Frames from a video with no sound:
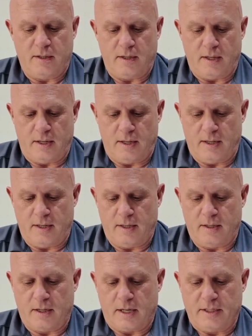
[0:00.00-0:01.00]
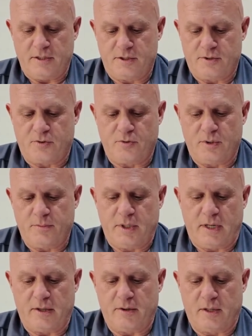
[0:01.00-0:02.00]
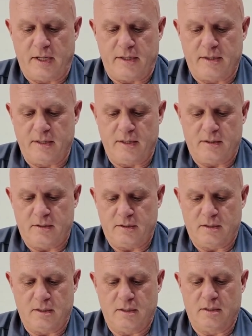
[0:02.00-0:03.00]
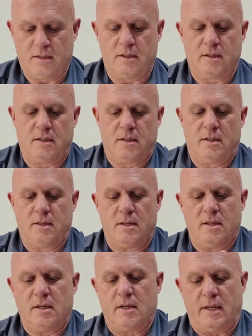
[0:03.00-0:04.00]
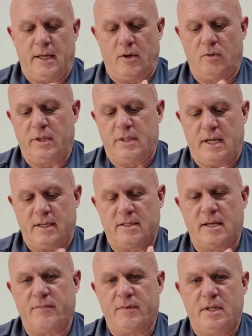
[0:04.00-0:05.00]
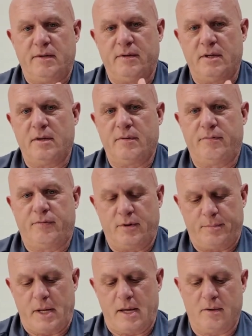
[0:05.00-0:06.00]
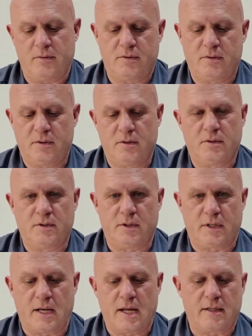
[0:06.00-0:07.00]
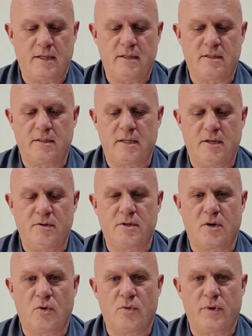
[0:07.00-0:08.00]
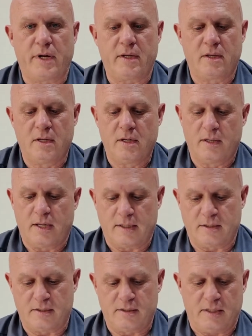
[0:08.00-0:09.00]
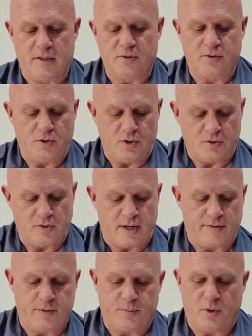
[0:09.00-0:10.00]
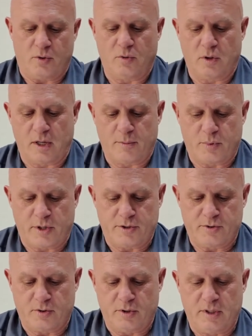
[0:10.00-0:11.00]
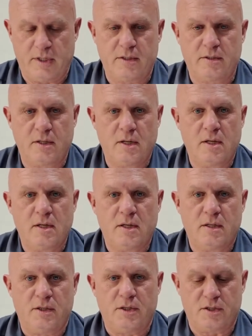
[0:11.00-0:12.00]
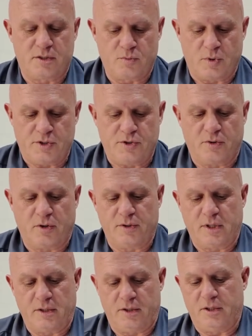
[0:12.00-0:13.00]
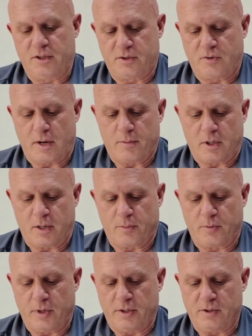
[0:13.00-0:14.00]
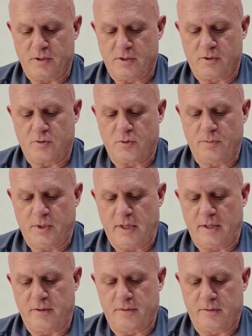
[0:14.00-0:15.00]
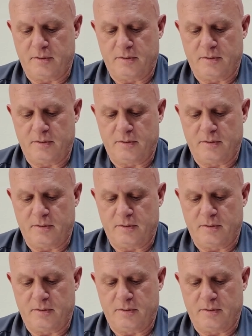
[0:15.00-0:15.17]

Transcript: And I just screw them together like this. It only takes 17 foot-pounds to connect these because they use an O-ring as a seal, so you don't have to put a whole lot of pressure on these. You just, once you're all done, you just grab a couple wrenches and screw them together.